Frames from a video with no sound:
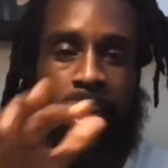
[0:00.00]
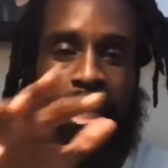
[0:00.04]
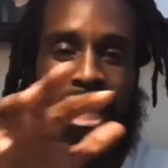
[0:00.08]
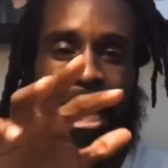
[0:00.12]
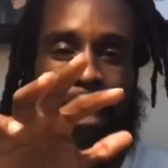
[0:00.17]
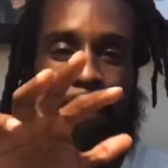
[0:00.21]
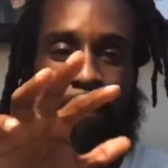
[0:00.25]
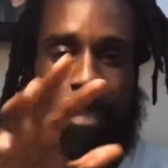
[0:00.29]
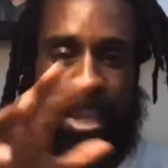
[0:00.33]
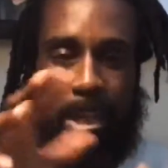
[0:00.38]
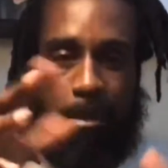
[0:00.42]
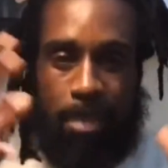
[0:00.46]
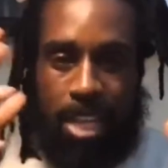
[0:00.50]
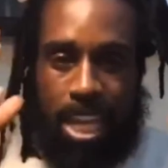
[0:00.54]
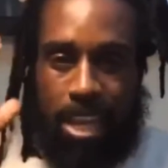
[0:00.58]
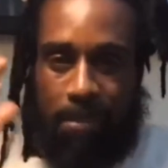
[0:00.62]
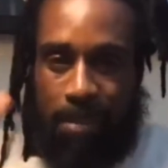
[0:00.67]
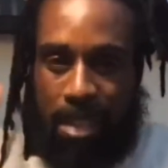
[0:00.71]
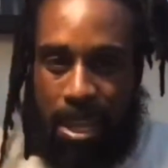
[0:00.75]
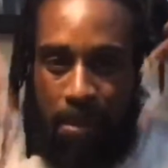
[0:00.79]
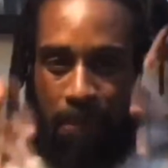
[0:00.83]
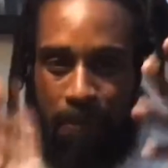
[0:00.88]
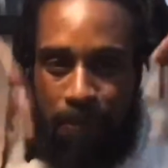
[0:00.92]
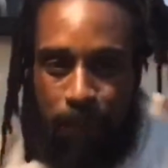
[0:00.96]

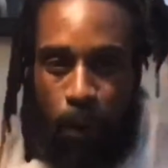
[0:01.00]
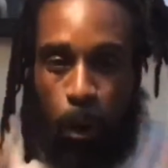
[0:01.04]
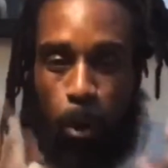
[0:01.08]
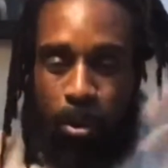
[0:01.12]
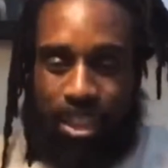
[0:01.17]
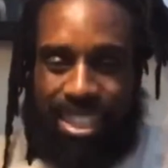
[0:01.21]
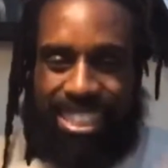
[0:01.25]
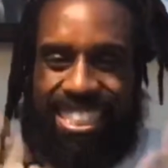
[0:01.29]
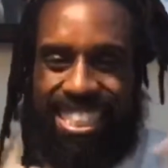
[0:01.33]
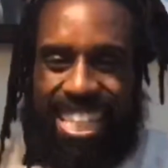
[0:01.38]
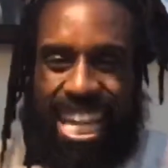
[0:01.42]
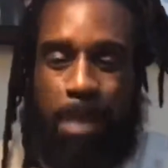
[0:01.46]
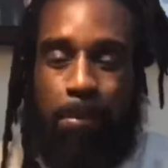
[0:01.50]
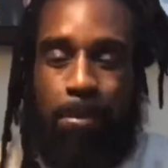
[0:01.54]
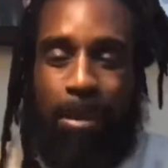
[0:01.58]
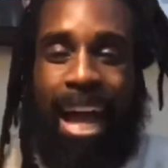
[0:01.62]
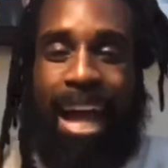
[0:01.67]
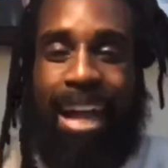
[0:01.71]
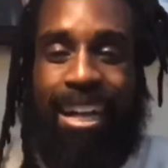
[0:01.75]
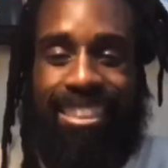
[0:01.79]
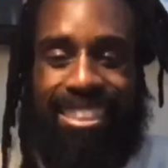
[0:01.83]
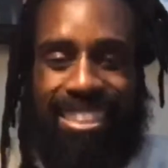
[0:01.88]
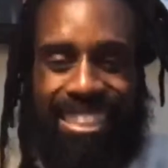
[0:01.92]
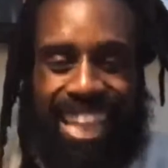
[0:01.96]
Keep focused,
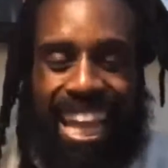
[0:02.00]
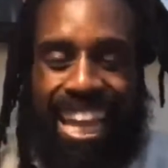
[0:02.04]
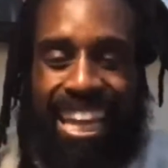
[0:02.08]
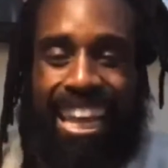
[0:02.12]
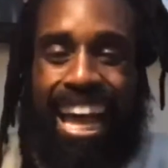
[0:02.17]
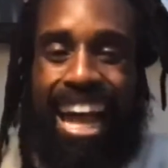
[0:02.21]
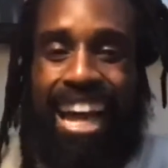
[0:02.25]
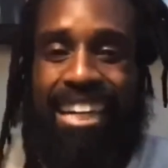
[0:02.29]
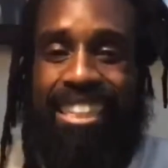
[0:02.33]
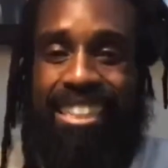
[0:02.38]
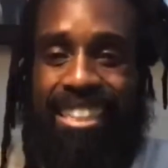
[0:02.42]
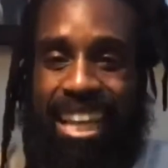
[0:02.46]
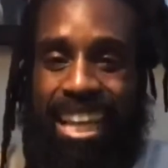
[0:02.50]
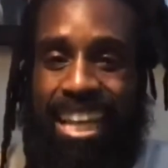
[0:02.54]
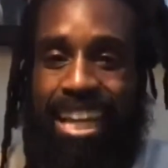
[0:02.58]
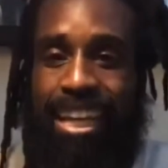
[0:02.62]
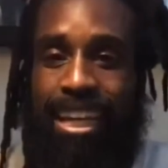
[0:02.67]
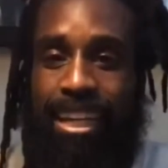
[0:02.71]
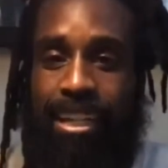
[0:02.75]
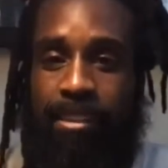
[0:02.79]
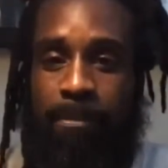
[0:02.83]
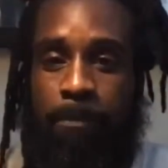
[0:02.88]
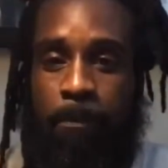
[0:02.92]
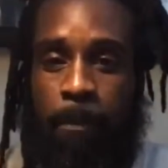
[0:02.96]
stay locked
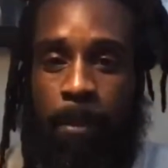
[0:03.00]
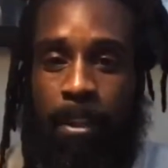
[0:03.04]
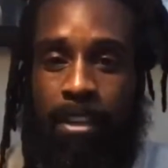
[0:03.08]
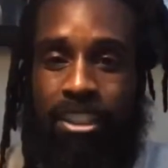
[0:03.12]
in